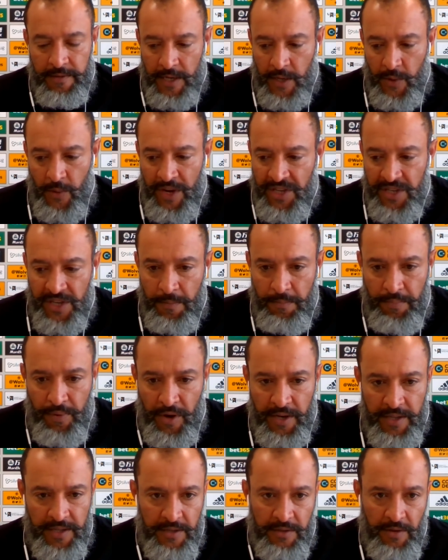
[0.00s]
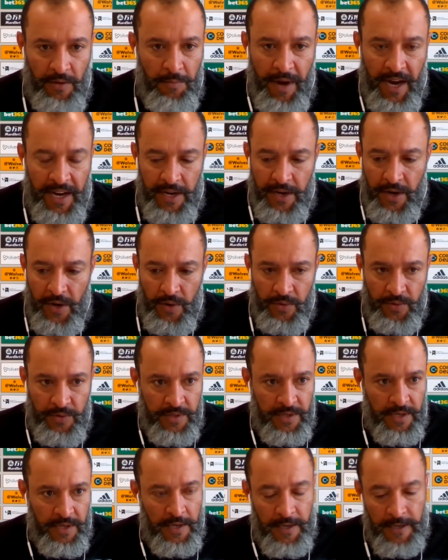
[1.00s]
question point. Nobody
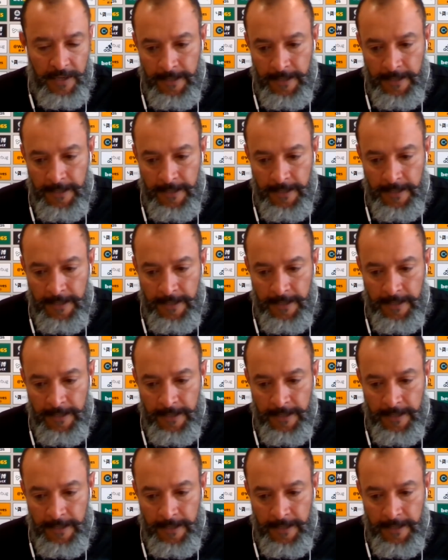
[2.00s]
knows.